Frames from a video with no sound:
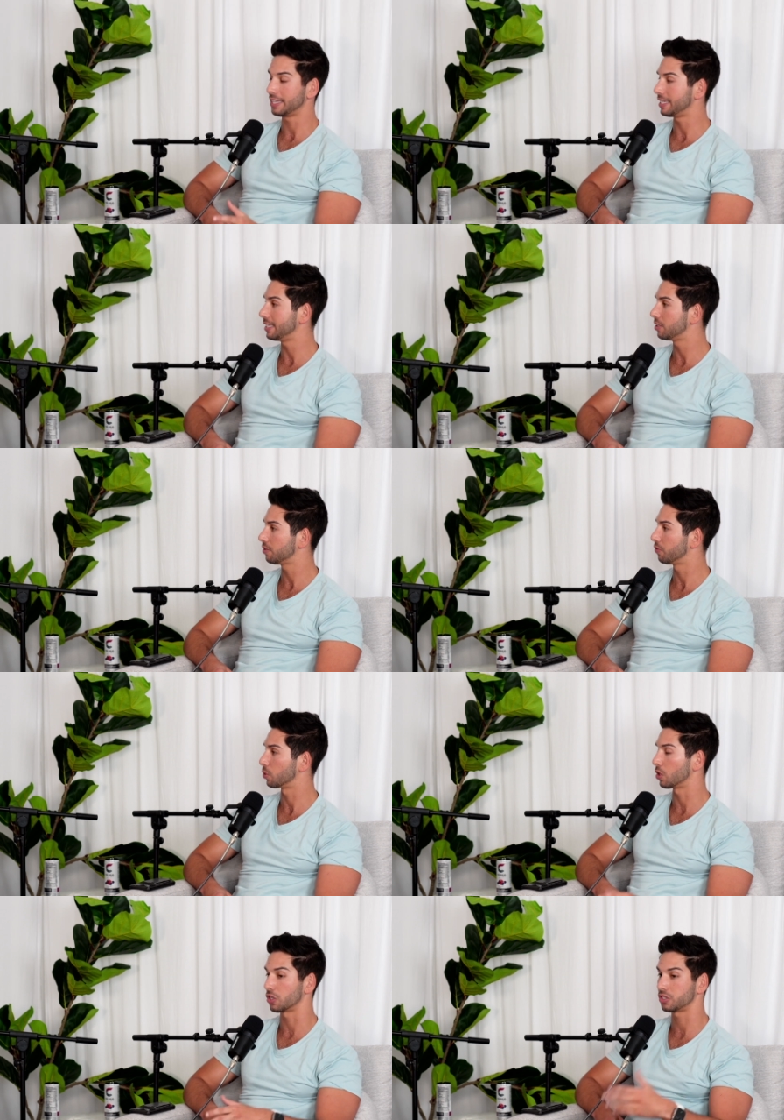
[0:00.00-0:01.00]
leads for
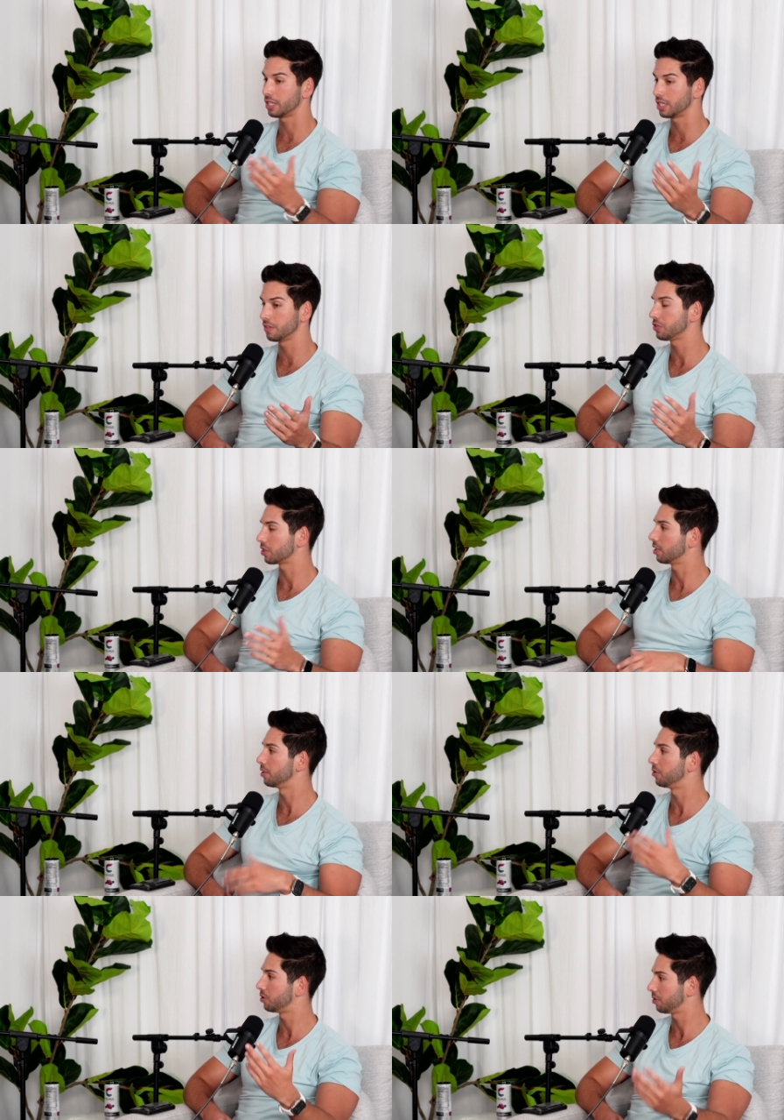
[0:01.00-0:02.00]
ourselves to
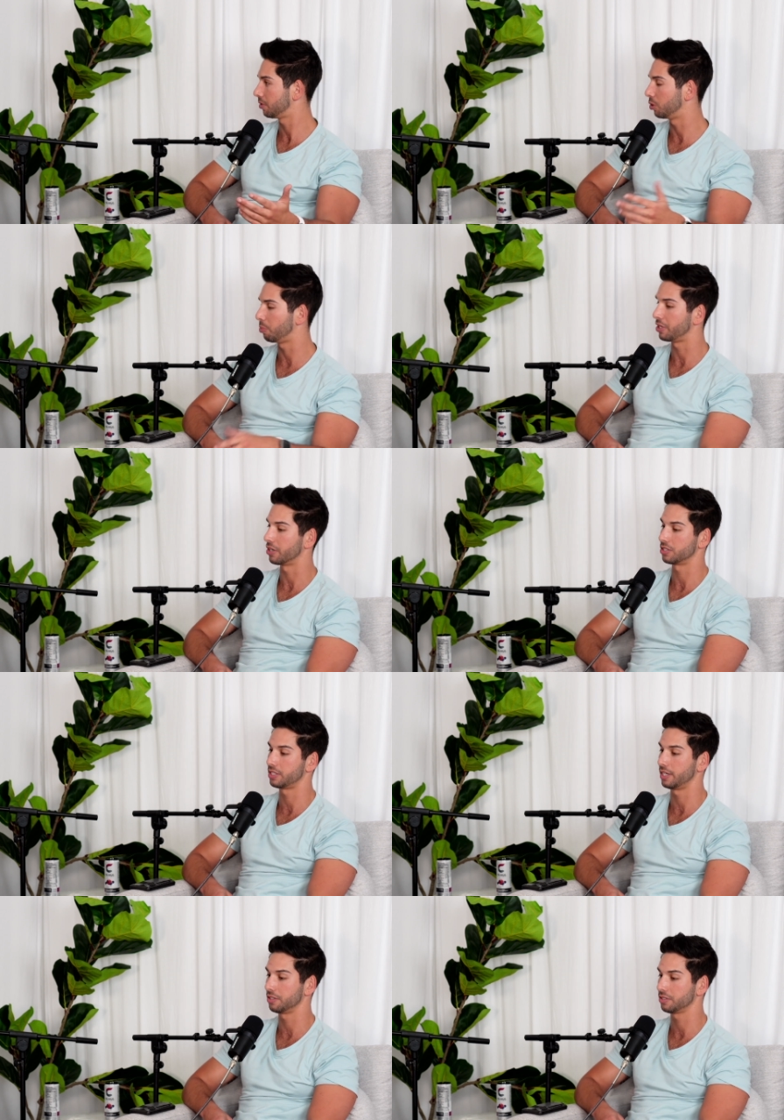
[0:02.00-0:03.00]
close new PR
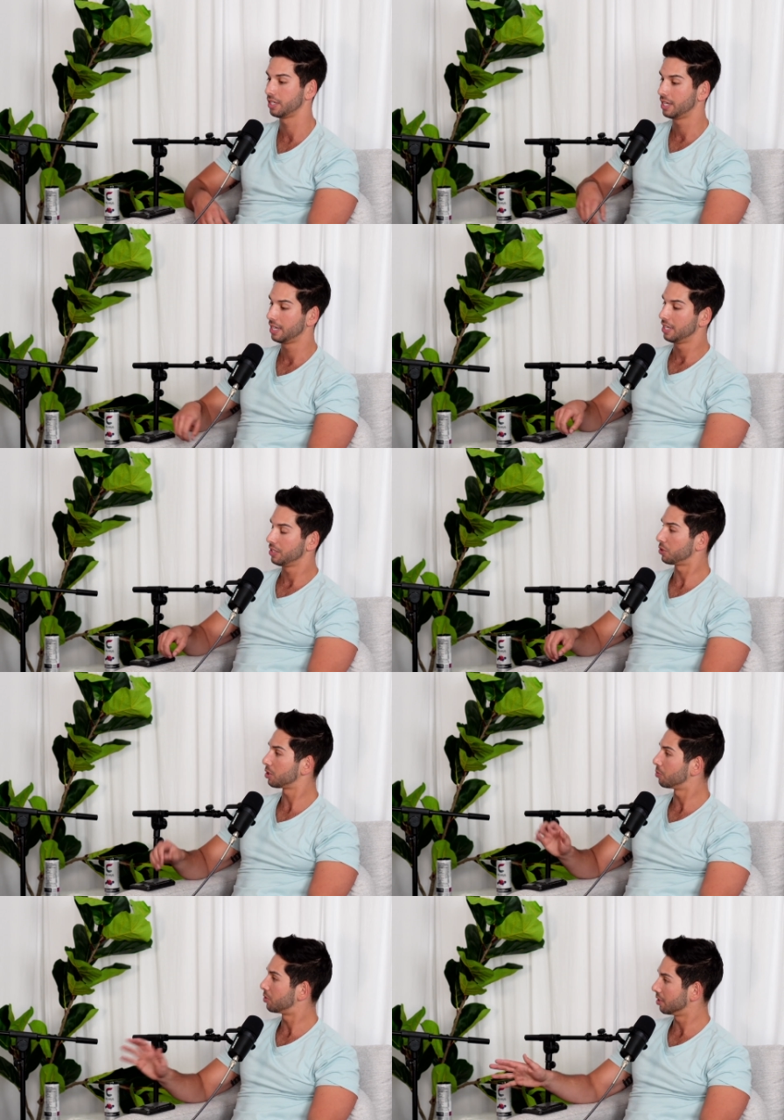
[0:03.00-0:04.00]
sales. So
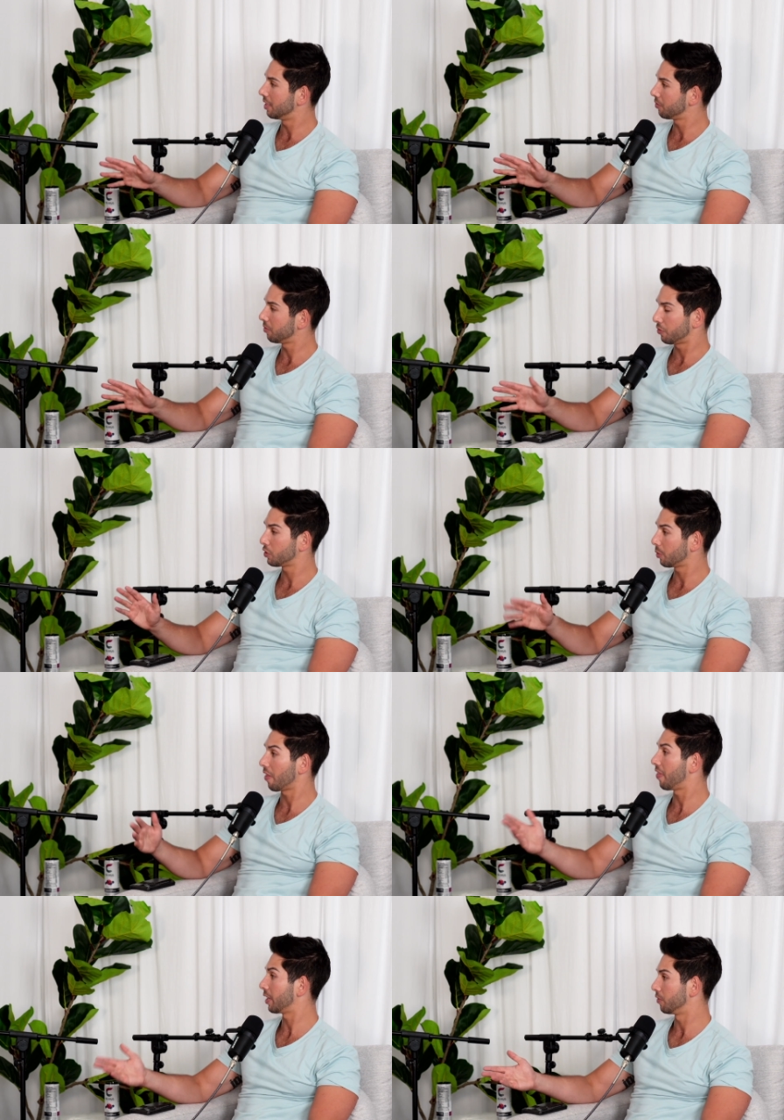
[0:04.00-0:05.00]
first I want to
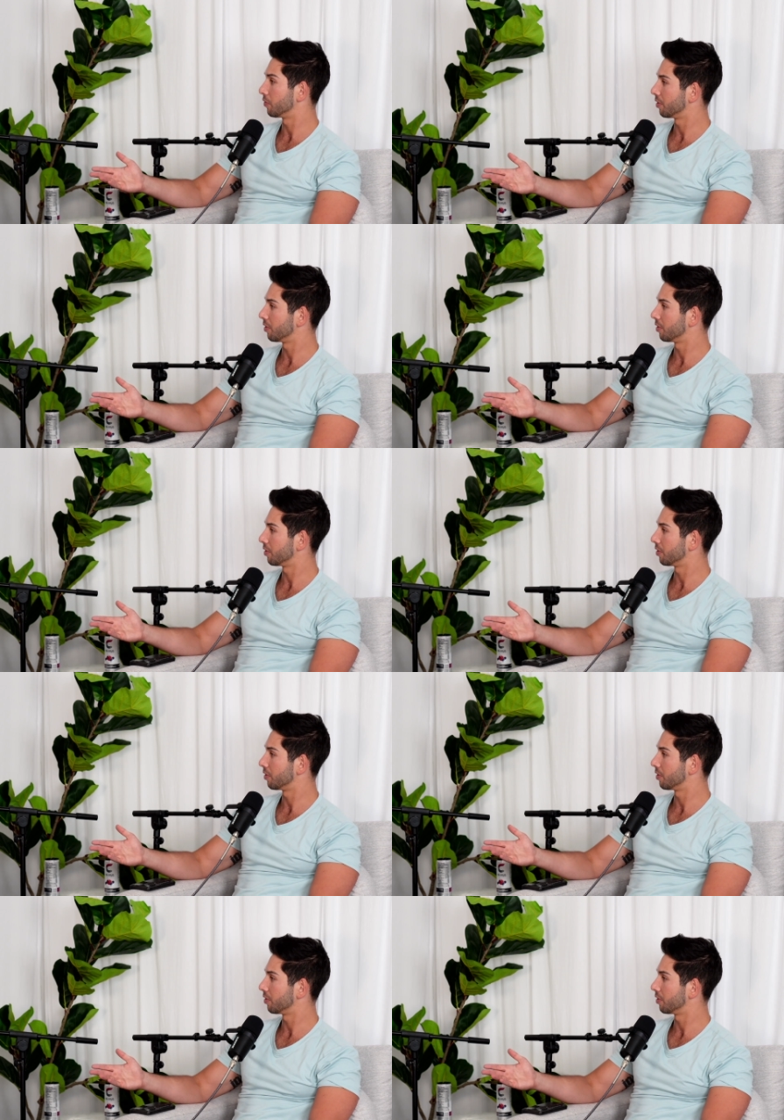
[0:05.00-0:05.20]
thank you for